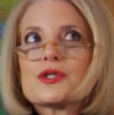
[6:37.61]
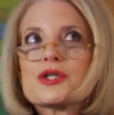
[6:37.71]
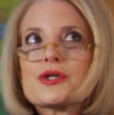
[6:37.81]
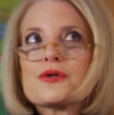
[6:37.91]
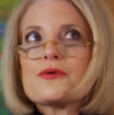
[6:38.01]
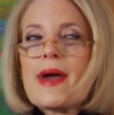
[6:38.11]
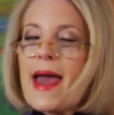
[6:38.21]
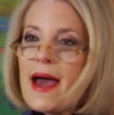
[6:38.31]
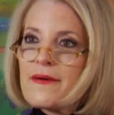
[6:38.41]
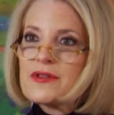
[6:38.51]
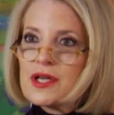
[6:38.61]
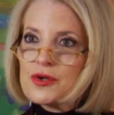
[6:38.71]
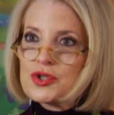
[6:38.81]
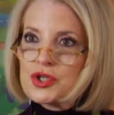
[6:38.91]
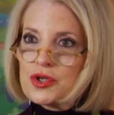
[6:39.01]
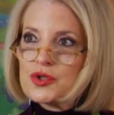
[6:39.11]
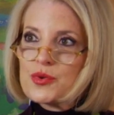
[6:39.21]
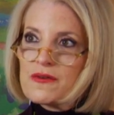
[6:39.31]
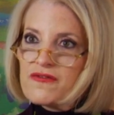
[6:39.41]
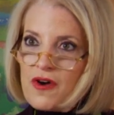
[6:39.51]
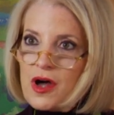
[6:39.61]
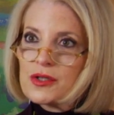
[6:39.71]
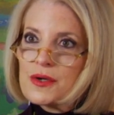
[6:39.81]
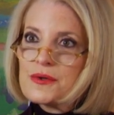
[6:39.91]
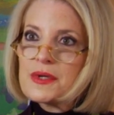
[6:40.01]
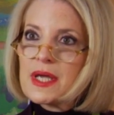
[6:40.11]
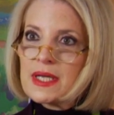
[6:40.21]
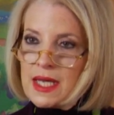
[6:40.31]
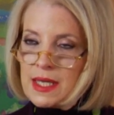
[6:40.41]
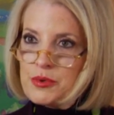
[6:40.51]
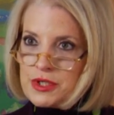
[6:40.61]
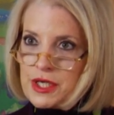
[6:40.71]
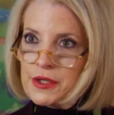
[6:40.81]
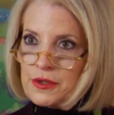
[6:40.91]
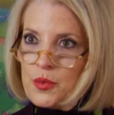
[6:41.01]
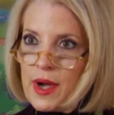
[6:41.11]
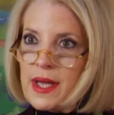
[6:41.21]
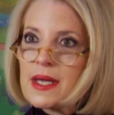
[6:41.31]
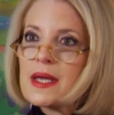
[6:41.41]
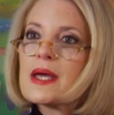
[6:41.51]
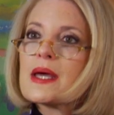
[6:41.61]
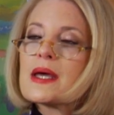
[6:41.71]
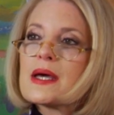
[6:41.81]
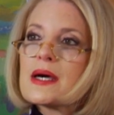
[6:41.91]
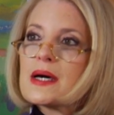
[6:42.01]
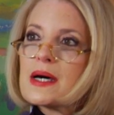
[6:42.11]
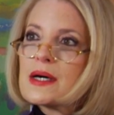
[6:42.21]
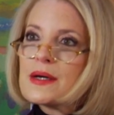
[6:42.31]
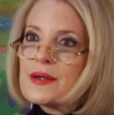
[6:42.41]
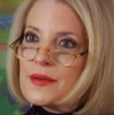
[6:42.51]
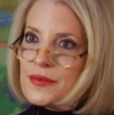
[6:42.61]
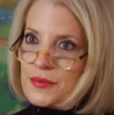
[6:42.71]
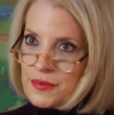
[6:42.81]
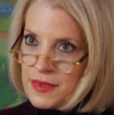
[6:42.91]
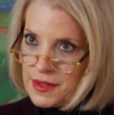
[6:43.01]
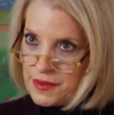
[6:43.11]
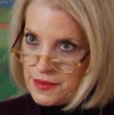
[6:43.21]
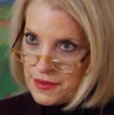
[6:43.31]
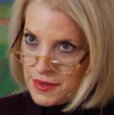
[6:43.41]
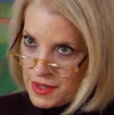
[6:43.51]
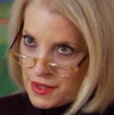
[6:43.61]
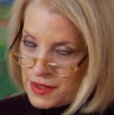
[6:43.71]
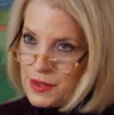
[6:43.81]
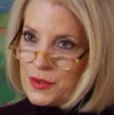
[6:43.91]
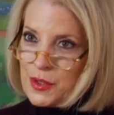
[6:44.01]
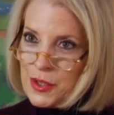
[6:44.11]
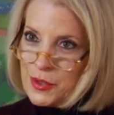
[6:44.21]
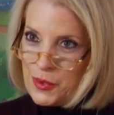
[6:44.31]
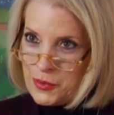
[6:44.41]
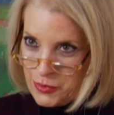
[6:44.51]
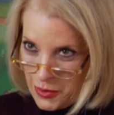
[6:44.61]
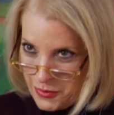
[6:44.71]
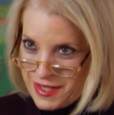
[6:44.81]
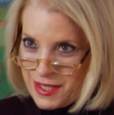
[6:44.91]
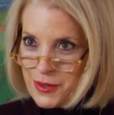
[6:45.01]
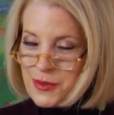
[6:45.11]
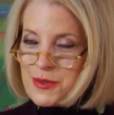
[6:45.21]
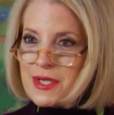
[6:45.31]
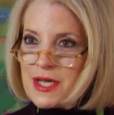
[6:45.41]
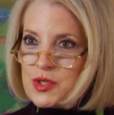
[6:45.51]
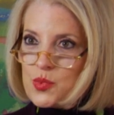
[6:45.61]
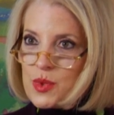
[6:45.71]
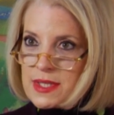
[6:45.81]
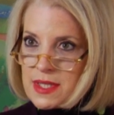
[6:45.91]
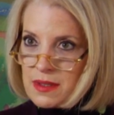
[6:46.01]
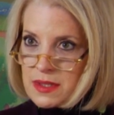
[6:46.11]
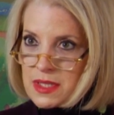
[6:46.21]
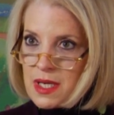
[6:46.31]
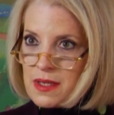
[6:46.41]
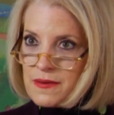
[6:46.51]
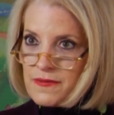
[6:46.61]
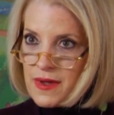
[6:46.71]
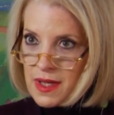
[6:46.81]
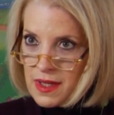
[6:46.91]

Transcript: to have their children followed in any particular way through their growing years as a result of